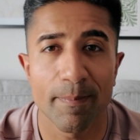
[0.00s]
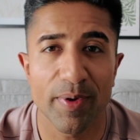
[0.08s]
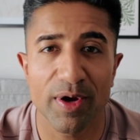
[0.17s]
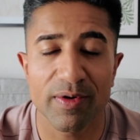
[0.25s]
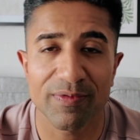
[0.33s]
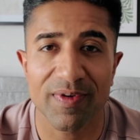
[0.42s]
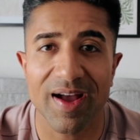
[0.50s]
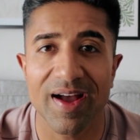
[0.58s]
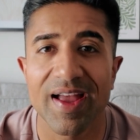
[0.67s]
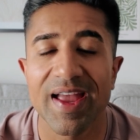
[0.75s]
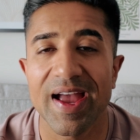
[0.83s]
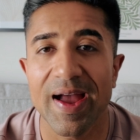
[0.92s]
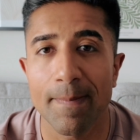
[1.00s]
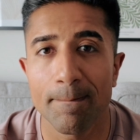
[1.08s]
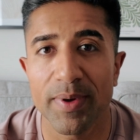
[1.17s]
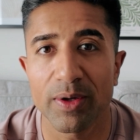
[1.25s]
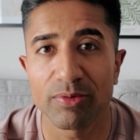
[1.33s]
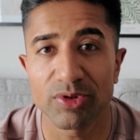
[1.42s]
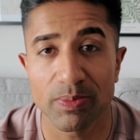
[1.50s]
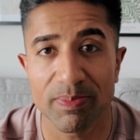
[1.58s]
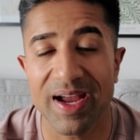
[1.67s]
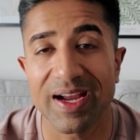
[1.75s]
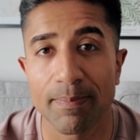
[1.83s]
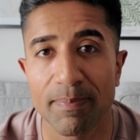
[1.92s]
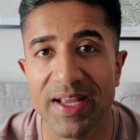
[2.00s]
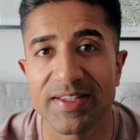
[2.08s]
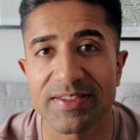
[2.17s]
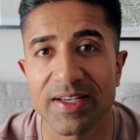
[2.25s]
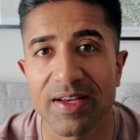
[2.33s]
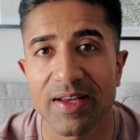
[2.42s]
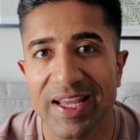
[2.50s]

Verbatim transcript: burn fat, and build you back better.